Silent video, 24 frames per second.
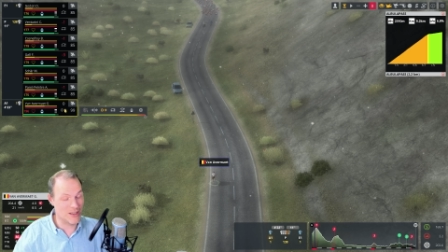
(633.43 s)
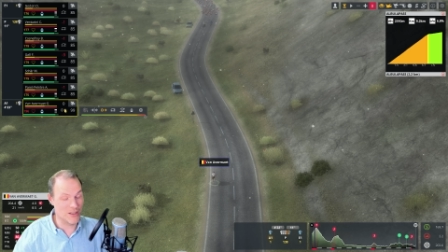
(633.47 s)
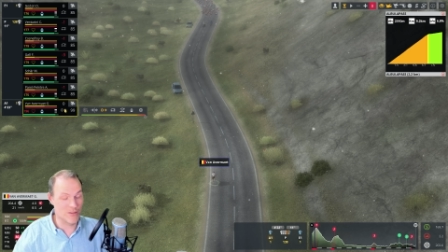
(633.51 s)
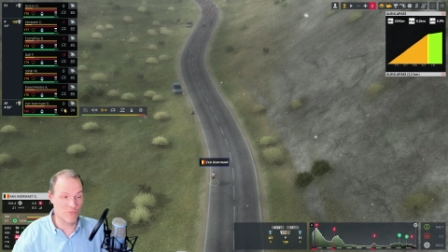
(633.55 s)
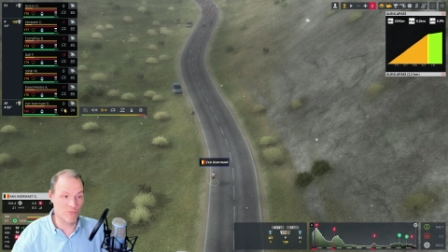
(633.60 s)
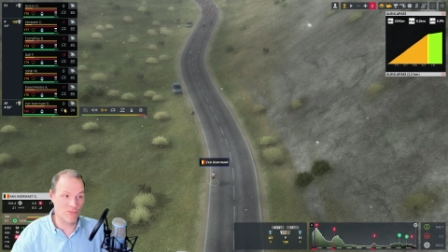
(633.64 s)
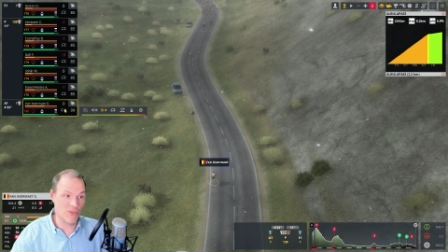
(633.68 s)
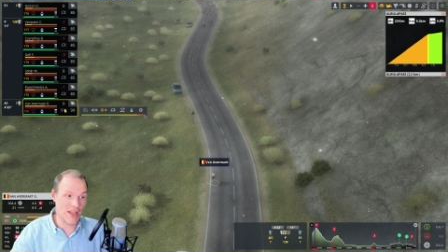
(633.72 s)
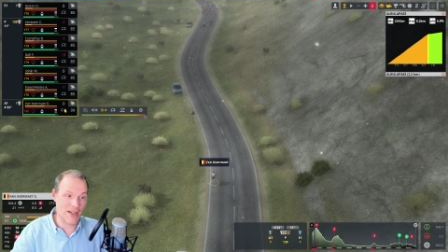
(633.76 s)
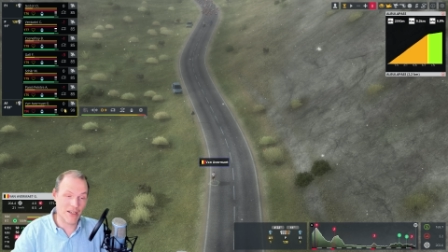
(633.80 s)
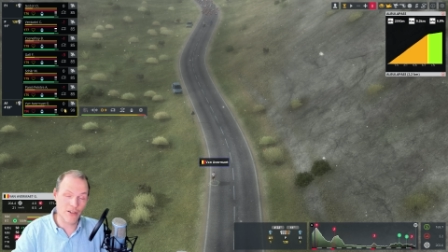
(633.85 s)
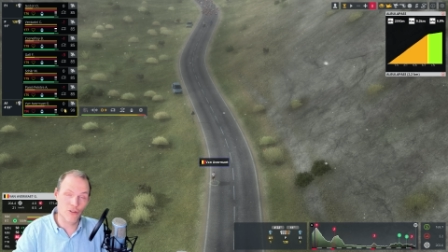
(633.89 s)
and
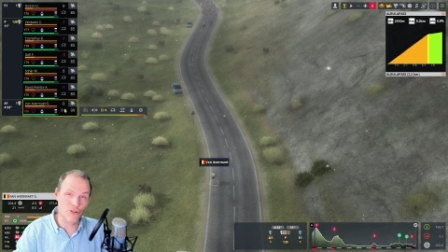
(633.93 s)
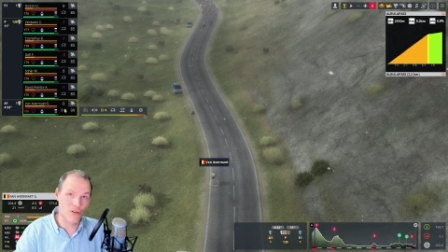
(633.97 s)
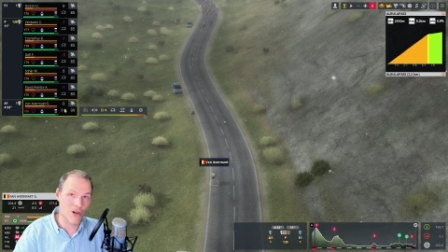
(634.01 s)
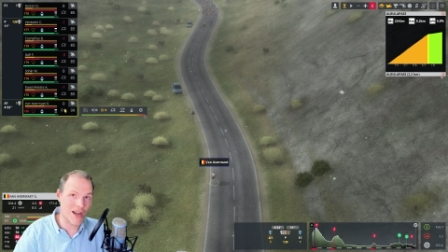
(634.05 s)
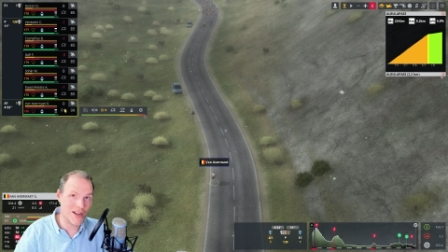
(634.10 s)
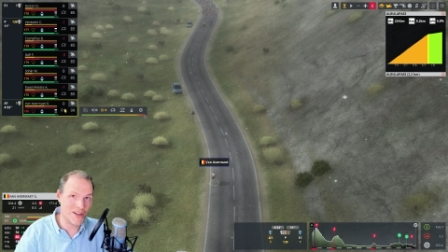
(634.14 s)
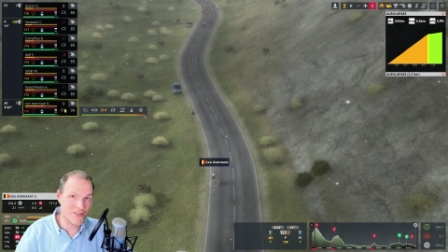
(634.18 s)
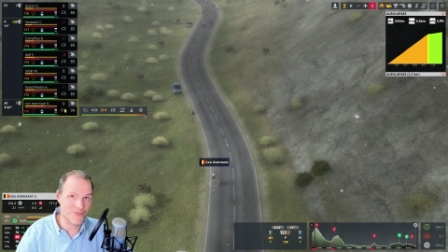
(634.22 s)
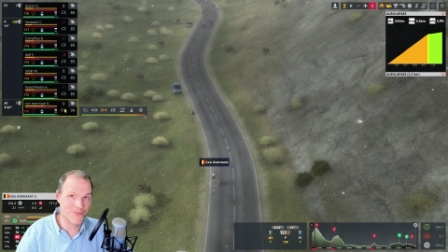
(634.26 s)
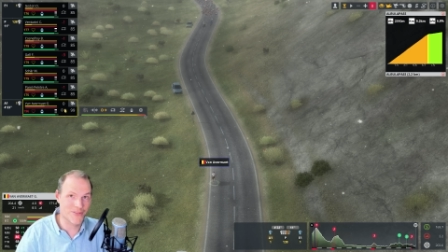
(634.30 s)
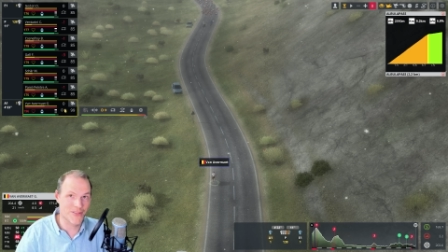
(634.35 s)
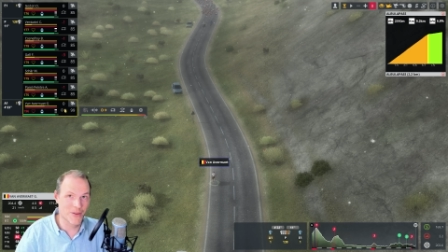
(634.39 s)
then
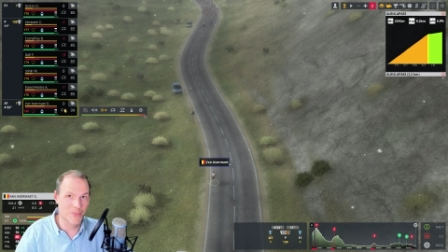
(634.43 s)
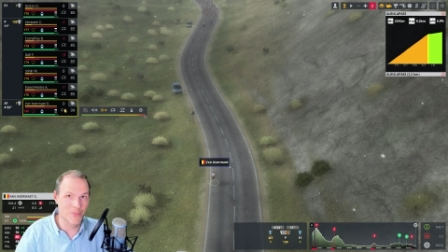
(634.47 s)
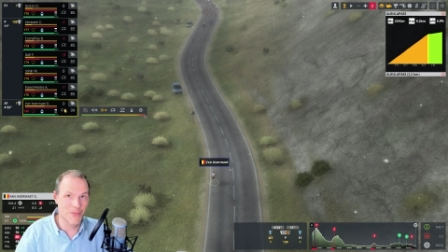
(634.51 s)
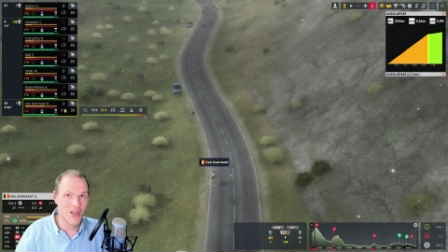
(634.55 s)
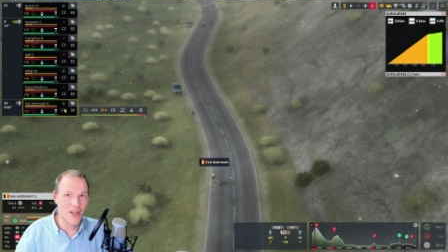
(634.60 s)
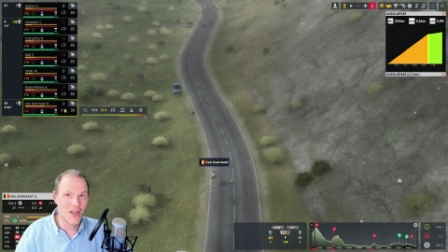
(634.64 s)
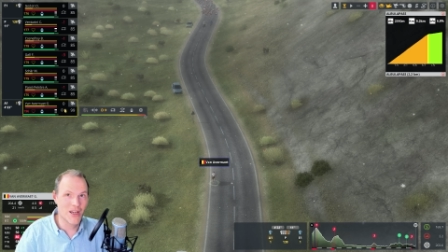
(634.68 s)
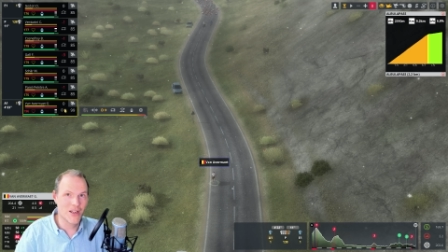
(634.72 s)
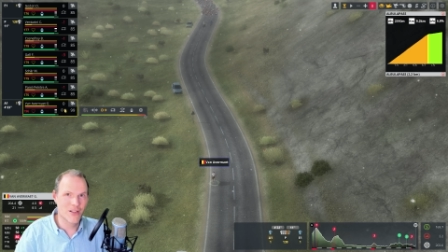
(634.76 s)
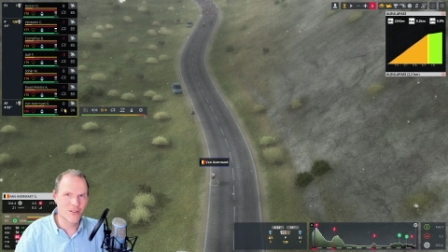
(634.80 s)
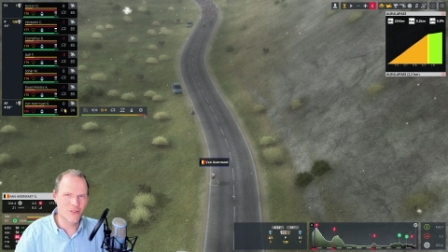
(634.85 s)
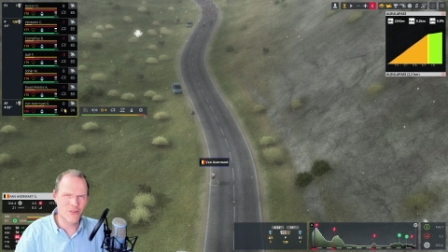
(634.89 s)
graph them
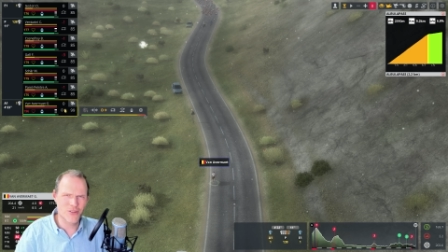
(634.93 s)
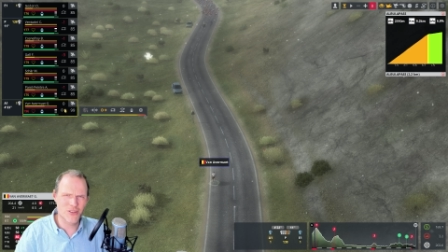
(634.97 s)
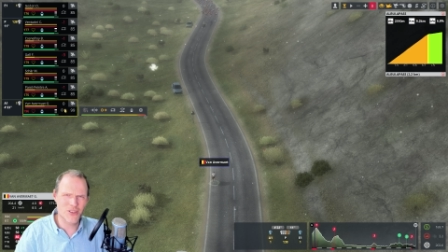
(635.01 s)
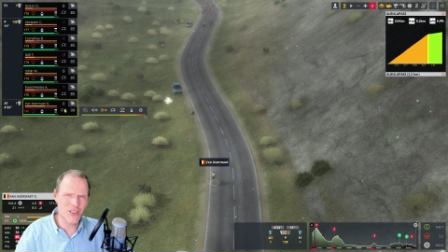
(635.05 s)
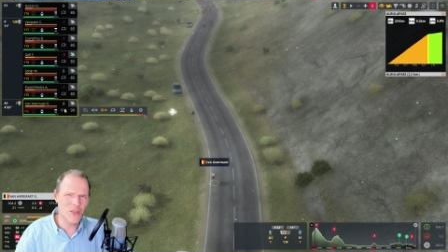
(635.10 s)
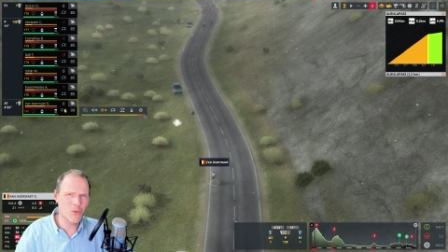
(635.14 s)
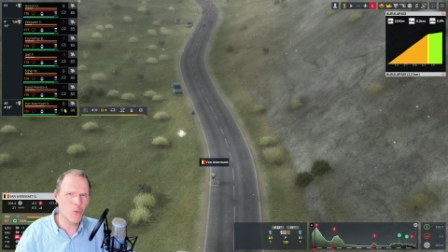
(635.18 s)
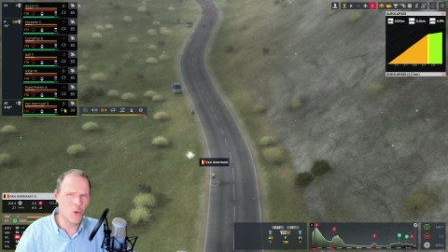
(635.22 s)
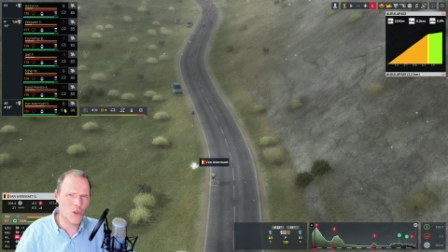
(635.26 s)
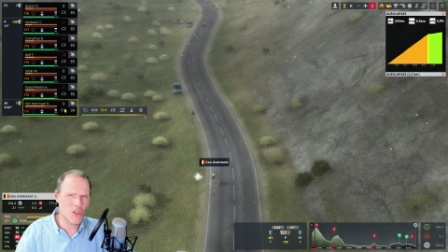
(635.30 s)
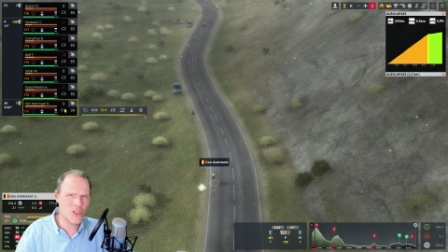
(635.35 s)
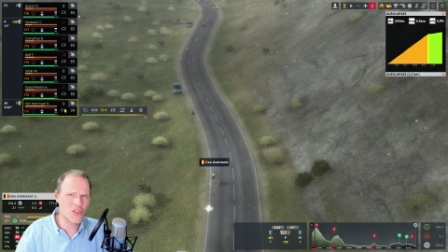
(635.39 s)
to
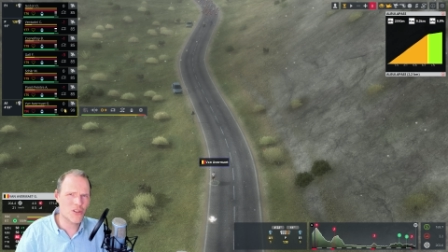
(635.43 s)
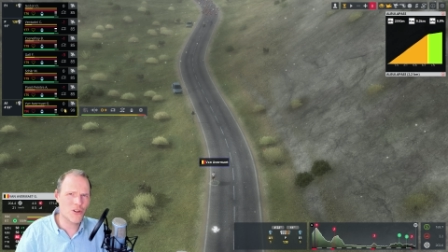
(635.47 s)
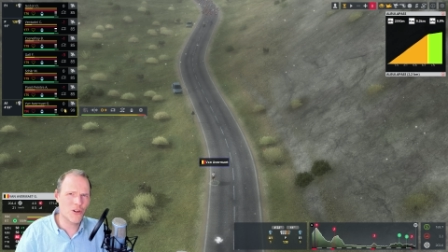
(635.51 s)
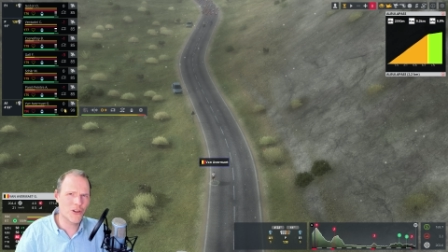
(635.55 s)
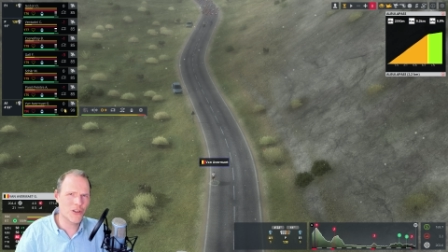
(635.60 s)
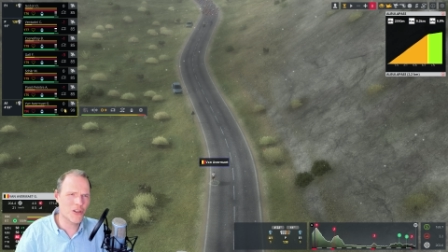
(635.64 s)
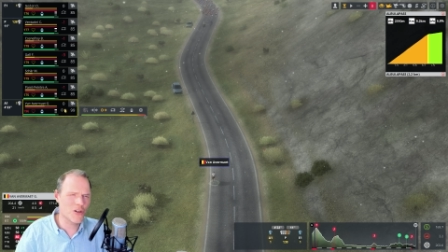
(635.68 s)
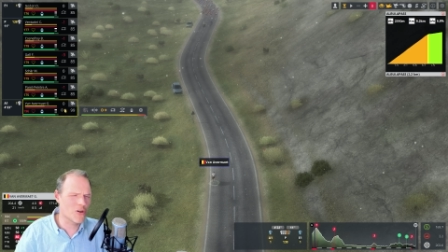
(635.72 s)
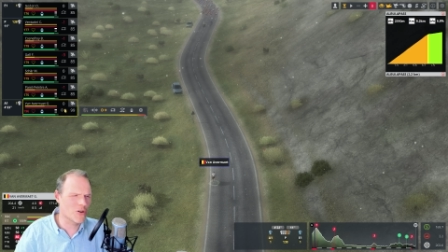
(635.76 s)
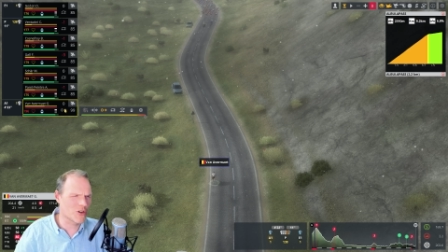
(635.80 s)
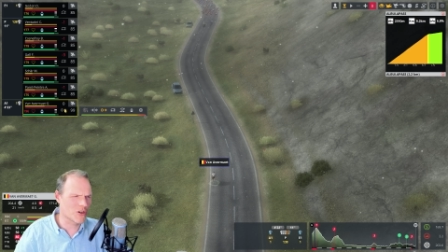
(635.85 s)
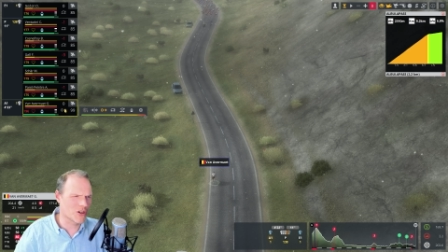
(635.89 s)
see what's
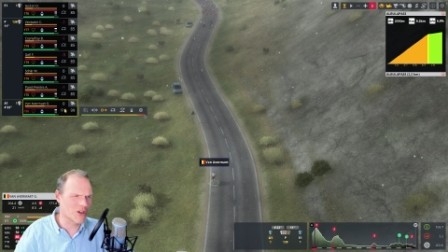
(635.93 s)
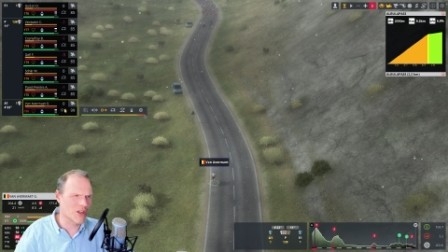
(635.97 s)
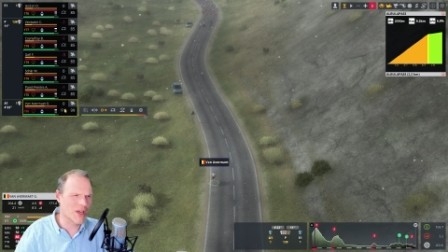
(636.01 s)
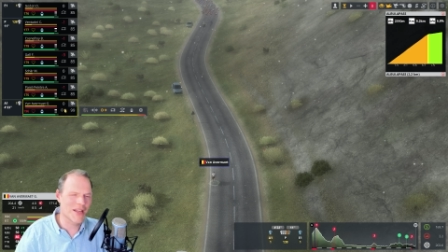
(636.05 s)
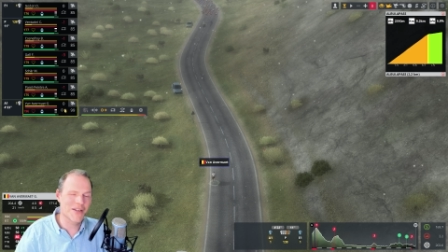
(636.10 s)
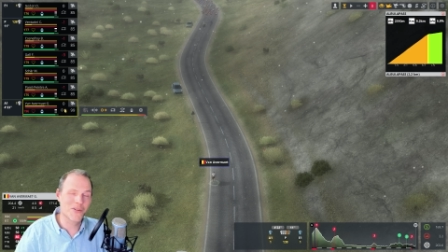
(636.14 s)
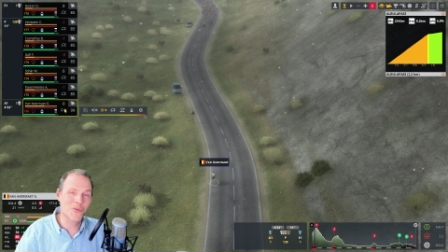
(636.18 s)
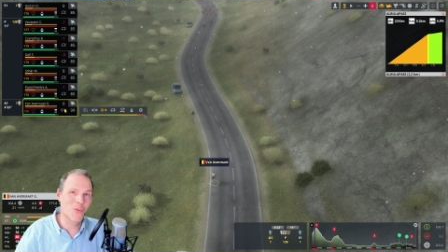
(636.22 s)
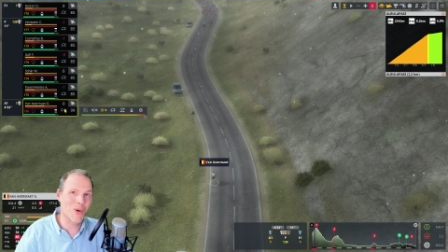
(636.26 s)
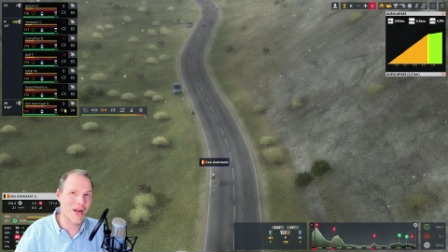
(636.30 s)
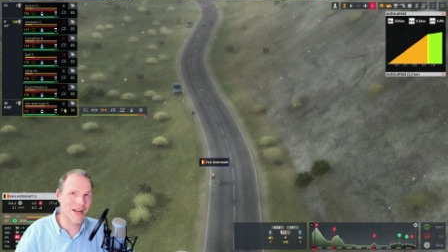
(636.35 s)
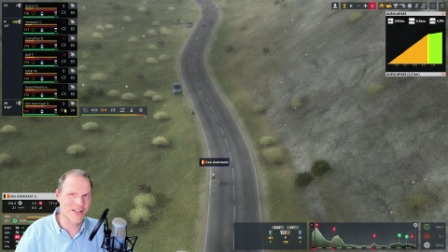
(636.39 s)
going on
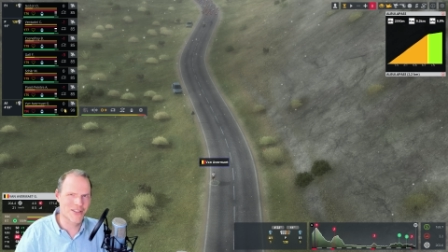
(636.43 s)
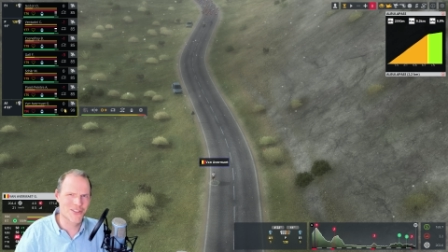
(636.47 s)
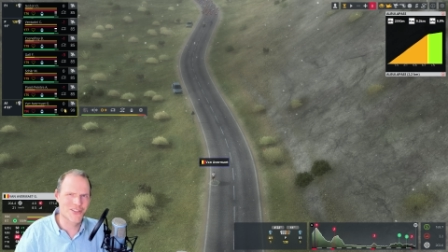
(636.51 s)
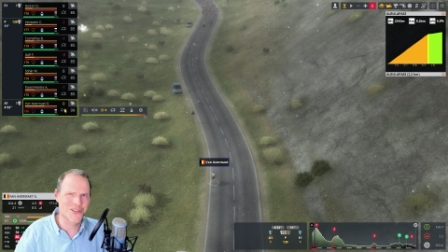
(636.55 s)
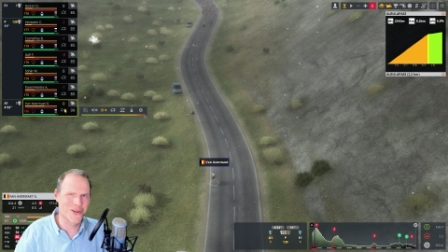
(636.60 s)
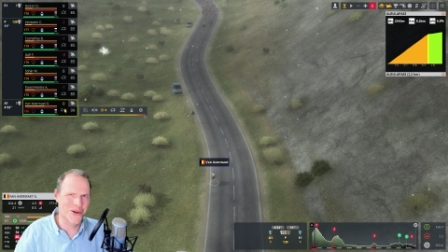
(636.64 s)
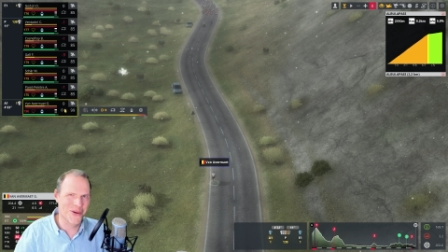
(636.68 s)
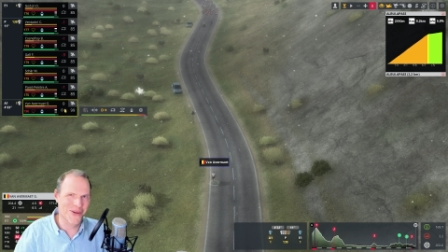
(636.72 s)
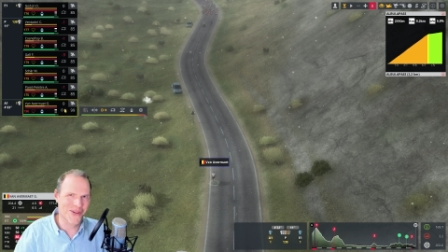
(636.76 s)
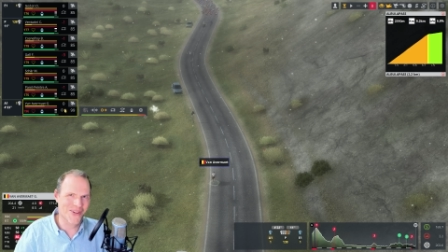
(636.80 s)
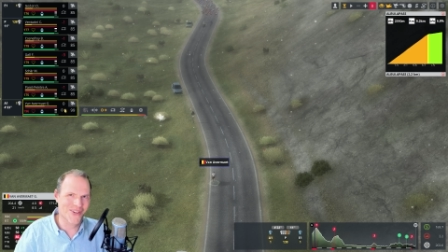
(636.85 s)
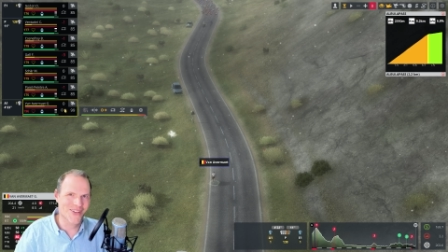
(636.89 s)
and when it's
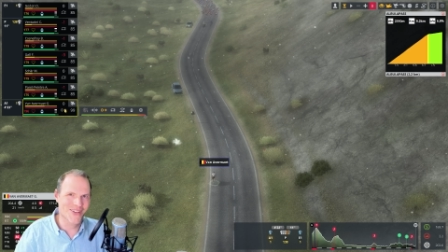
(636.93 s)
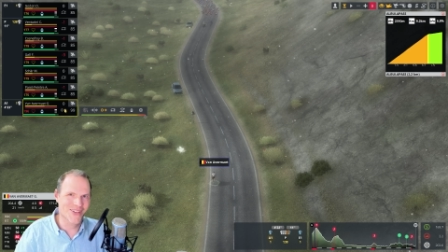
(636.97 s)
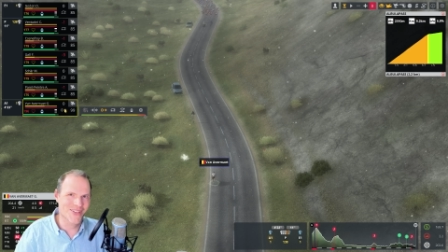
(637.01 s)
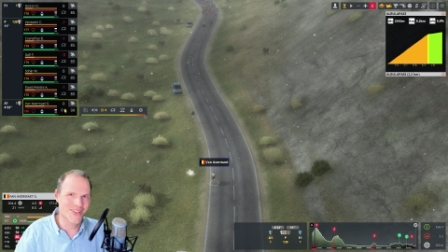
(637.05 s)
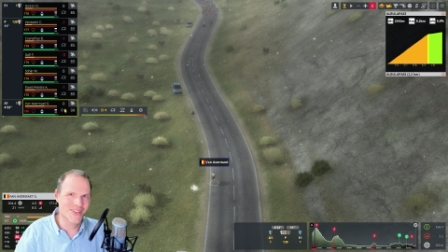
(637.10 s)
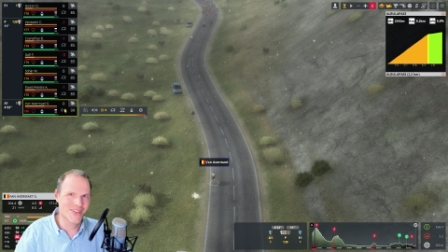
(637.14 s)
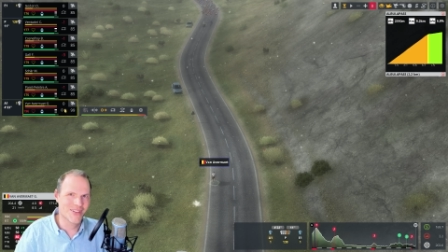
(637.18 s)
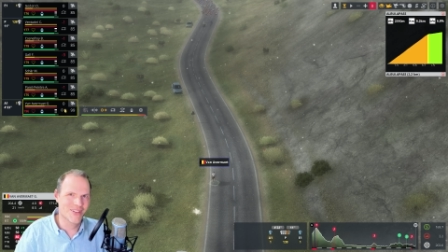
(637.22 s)
going on.